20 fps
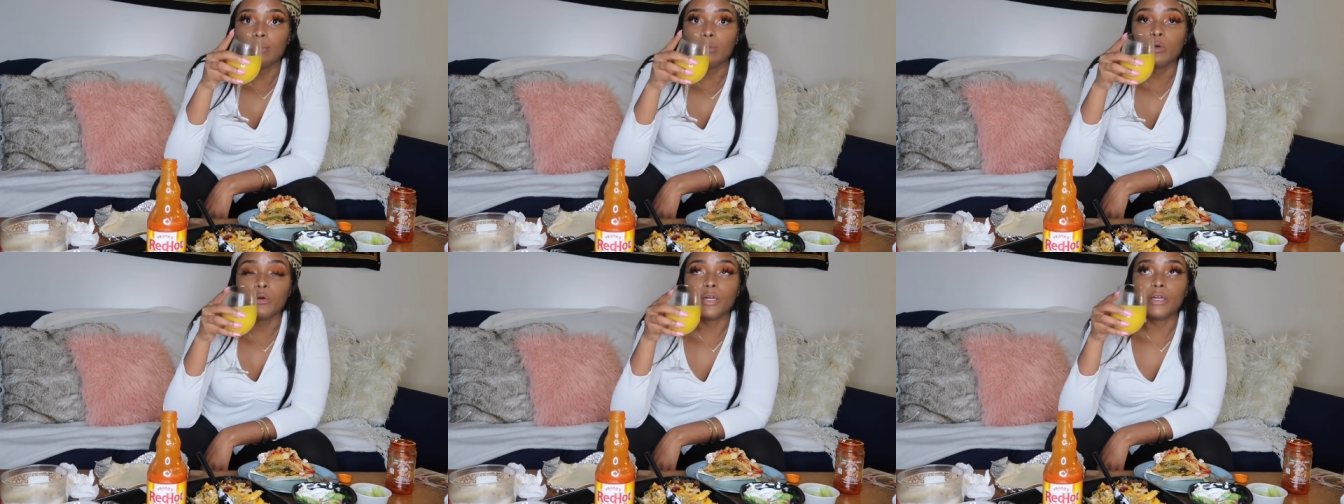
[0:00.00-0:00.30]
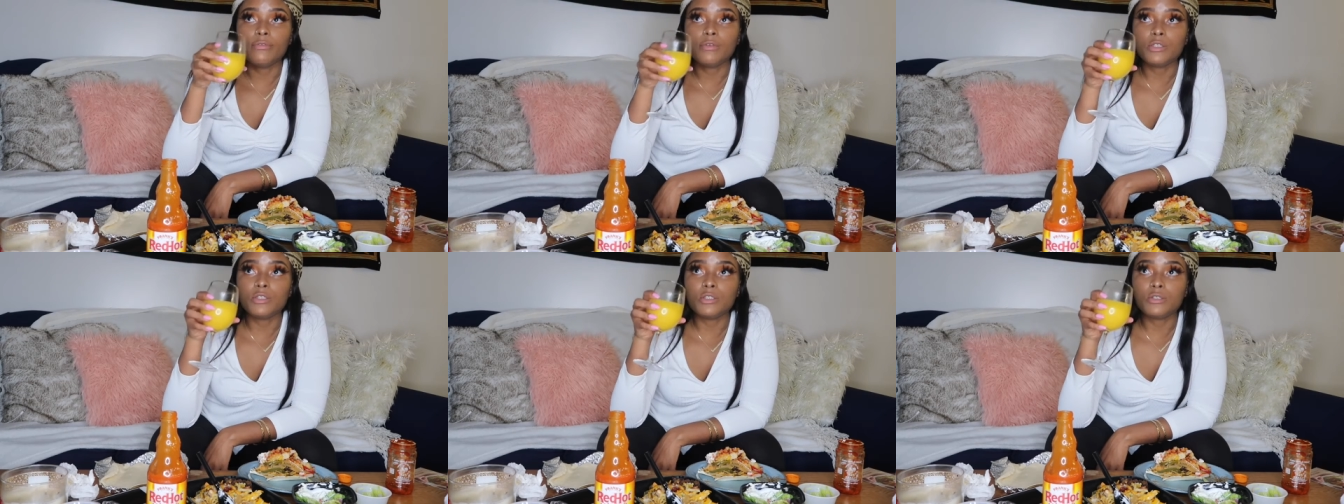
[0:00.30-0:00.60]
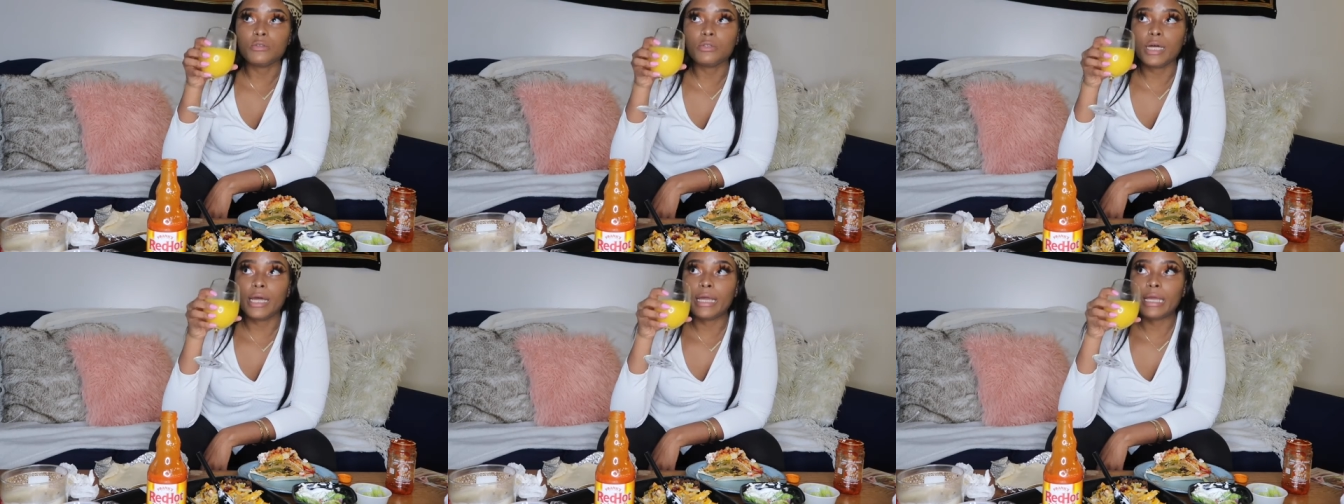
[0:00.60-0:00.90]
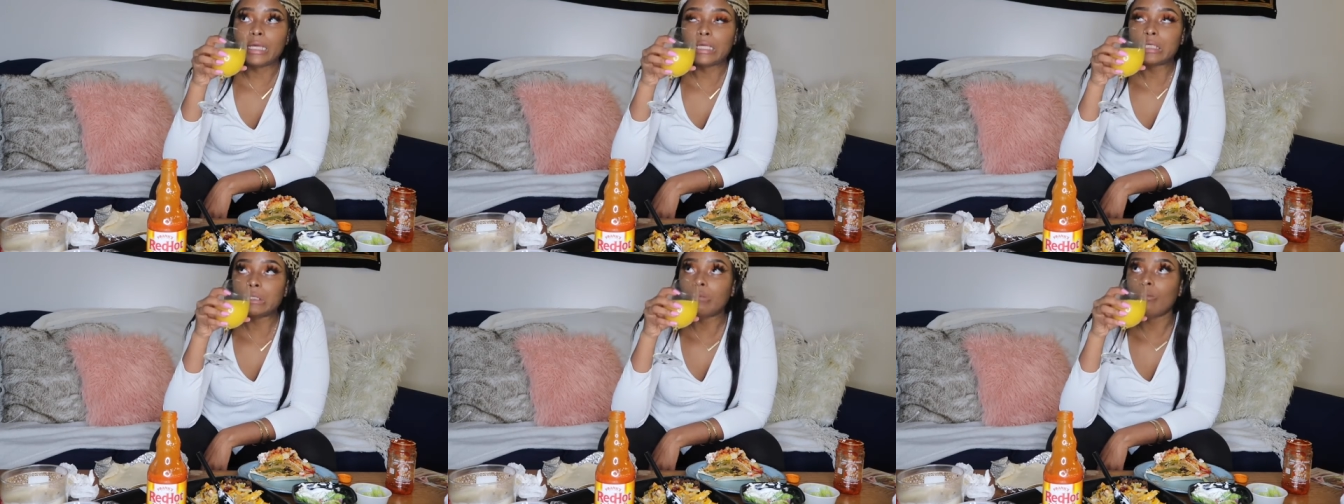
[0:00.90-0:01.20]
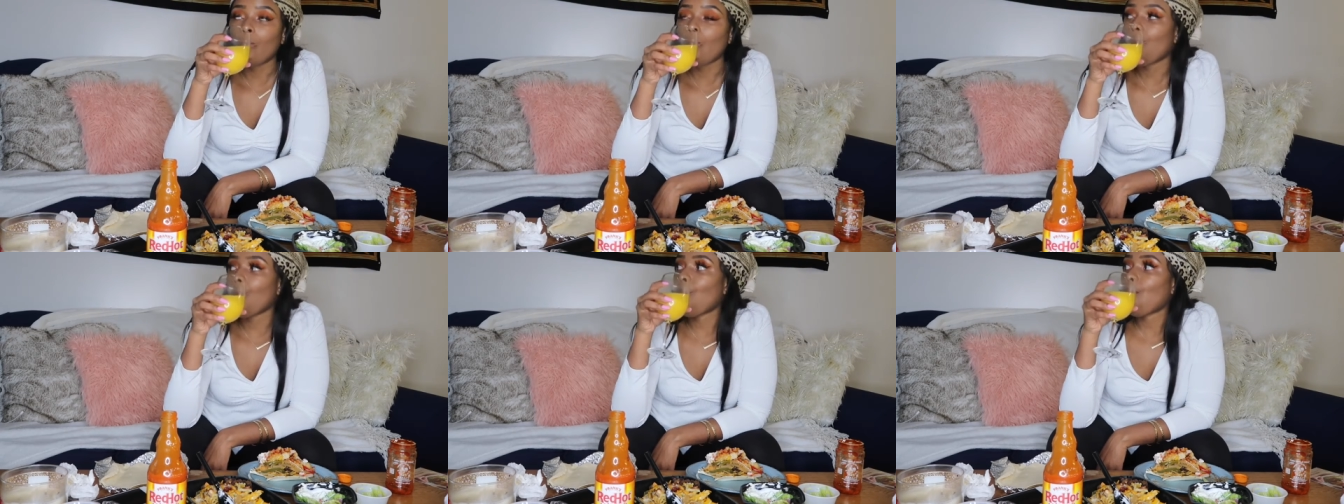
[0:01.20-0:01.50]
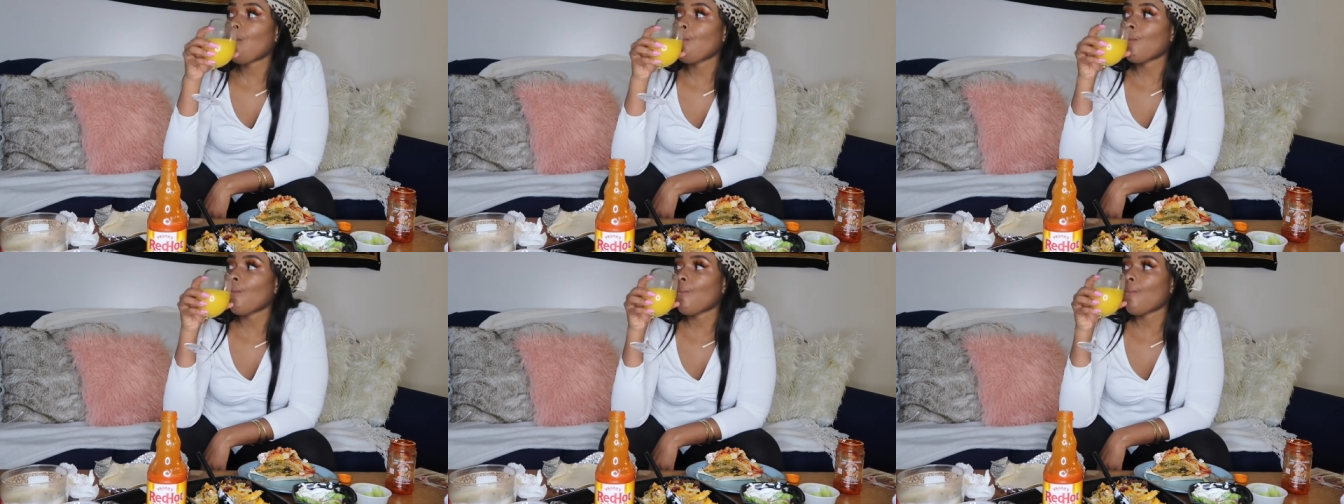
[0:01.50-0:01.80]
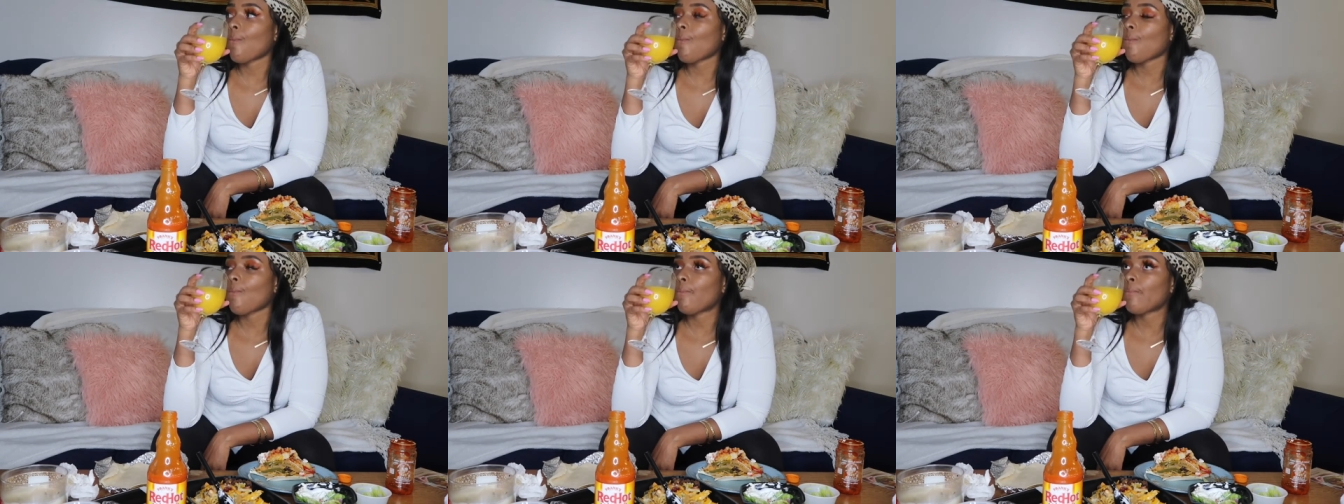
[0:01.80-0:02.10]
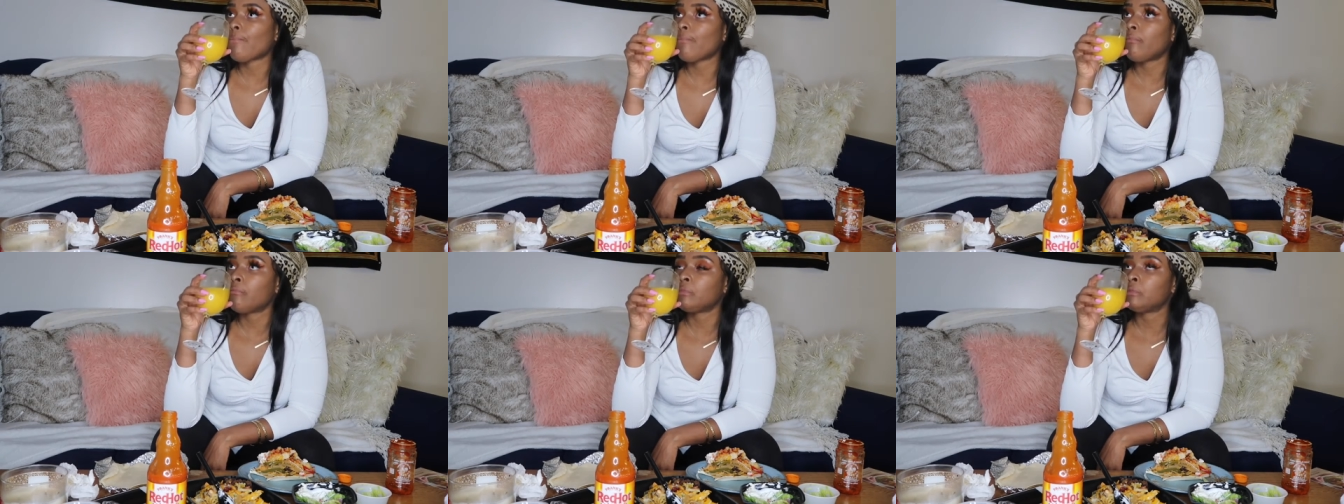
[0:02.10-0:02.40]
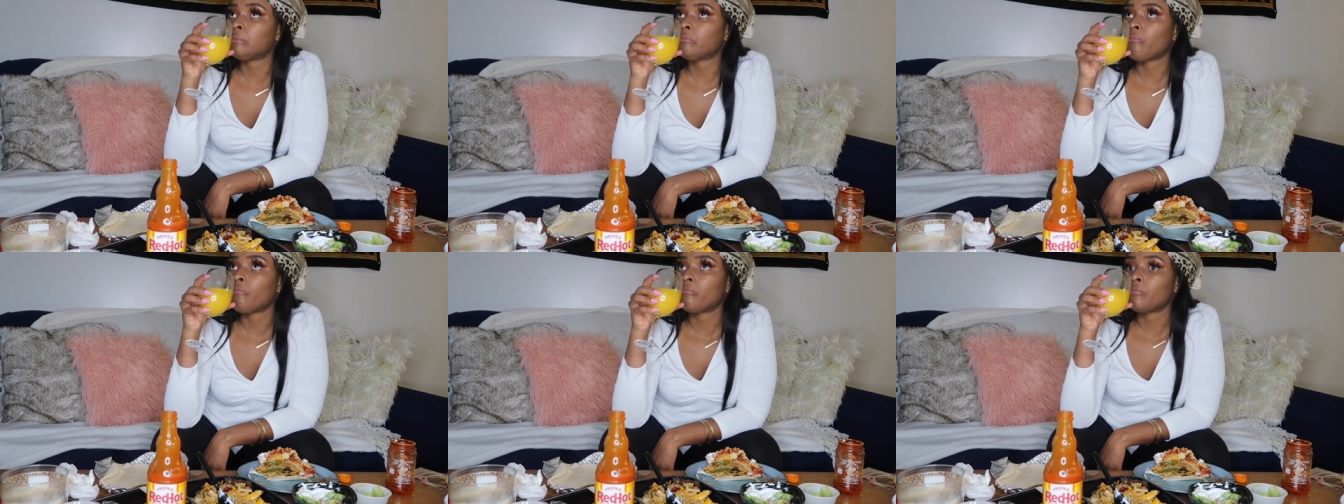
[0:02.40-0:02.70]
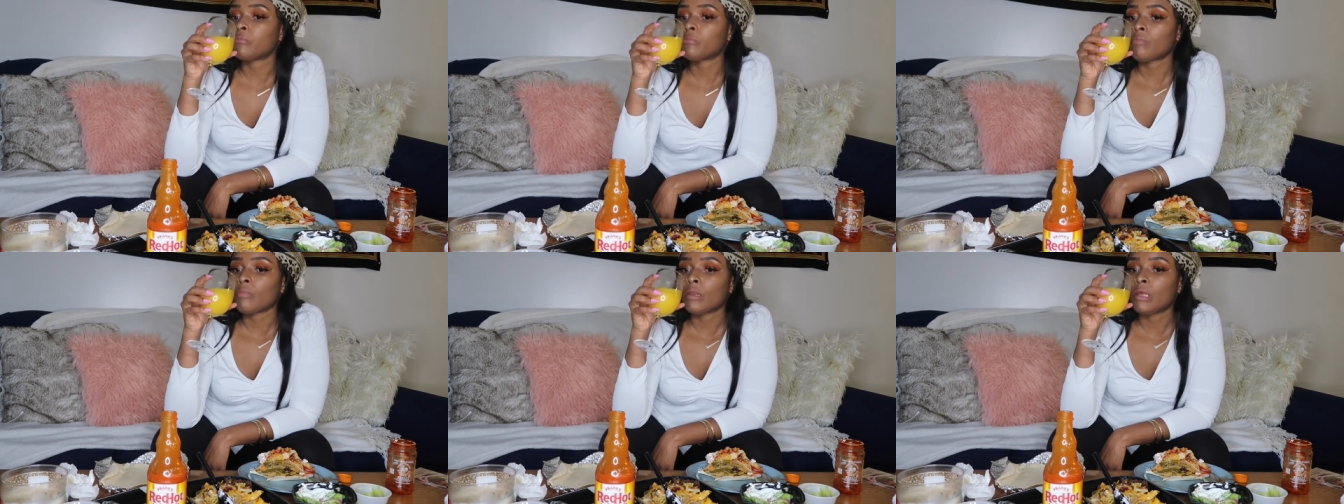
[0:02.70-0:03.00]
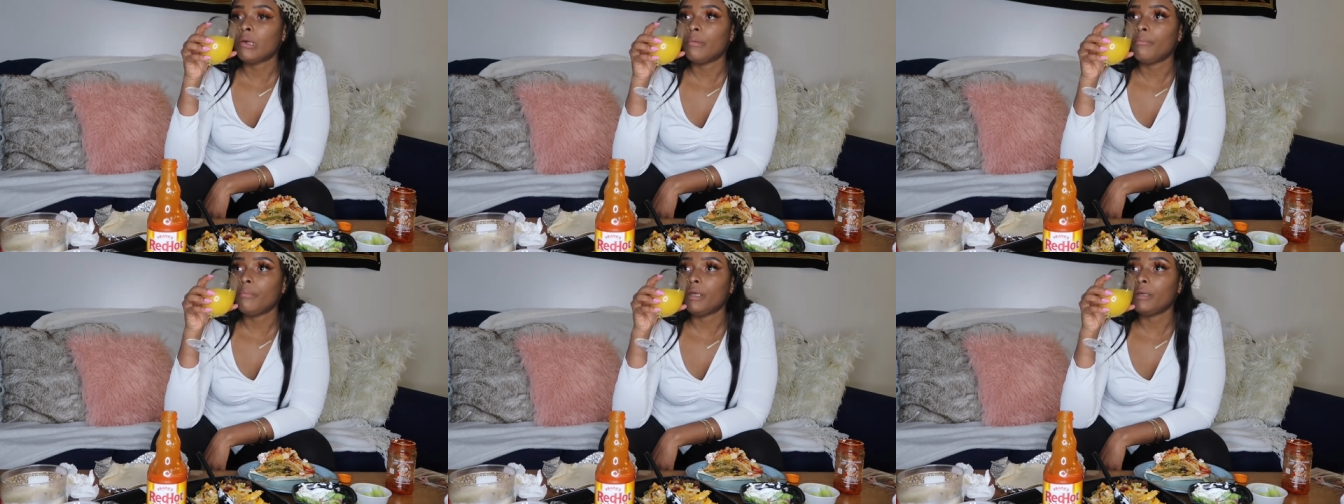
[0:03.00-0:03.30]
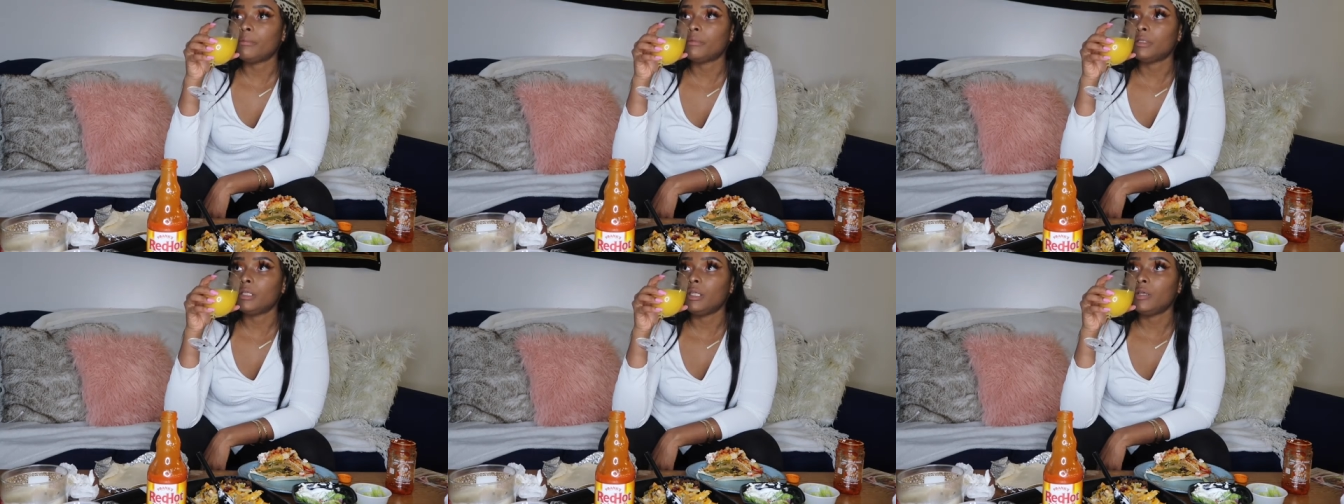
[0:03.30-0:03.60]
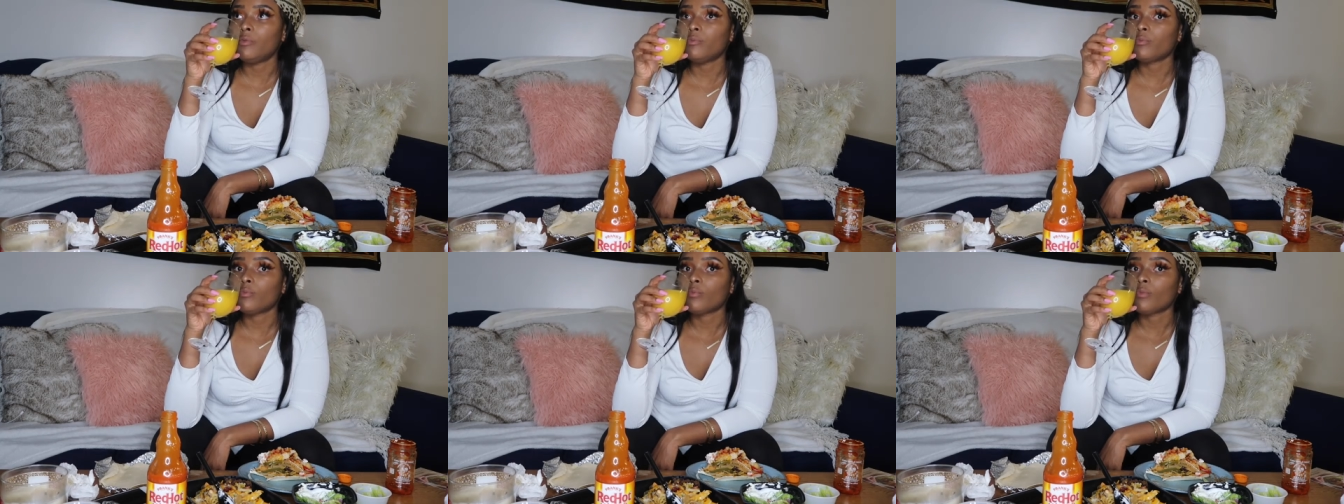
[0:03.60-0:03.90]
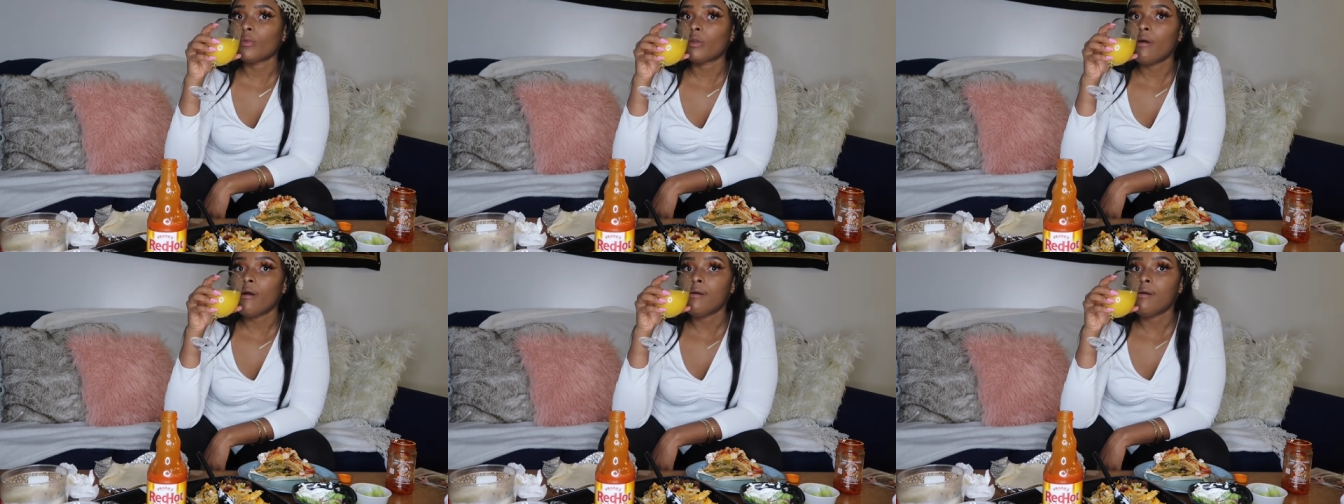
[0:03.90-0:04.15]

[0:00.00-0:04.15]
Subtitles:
Or even do like, Maybelline.